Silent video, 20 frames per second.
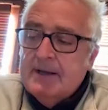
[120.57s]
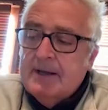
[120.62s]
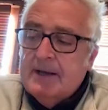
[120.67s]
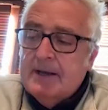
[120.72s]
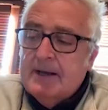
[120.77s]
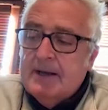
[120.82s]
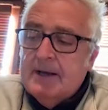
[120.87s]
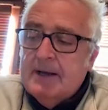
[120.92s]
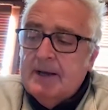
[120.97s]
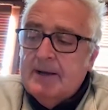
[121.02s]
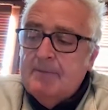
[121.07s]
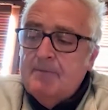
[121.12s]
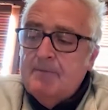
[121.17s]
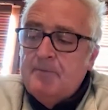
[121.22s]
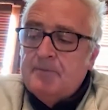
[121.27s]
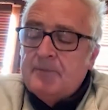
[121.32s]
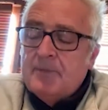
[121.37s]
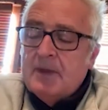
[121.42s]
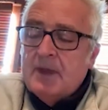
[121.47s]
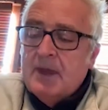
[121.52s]

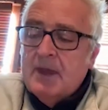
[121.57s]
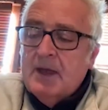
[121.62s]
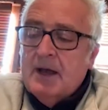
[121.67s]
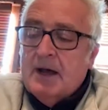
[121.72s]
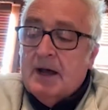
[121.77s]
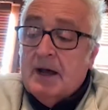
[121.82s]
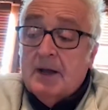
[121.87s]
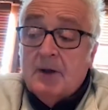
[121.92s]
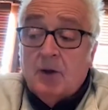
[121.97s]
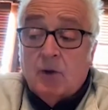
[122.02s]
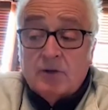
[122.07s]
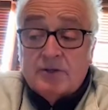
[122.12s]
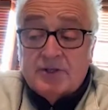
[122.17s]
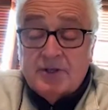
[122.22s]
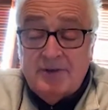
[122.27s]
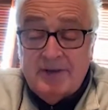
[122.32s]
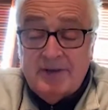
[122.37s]
And also